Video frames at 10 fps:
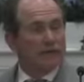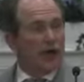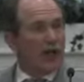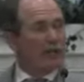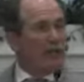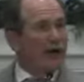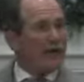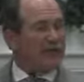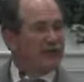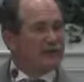Y'all are my
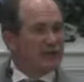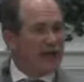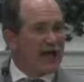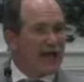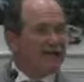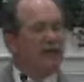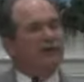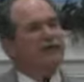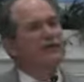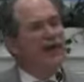brethren. It's just like I was here a
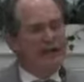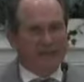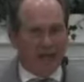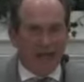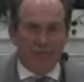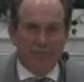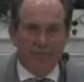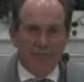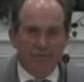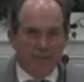few days ago.
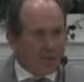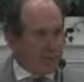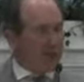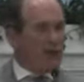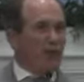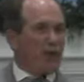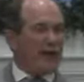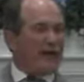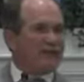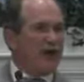Just pick up where we
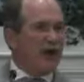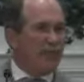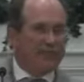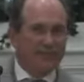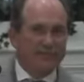left off.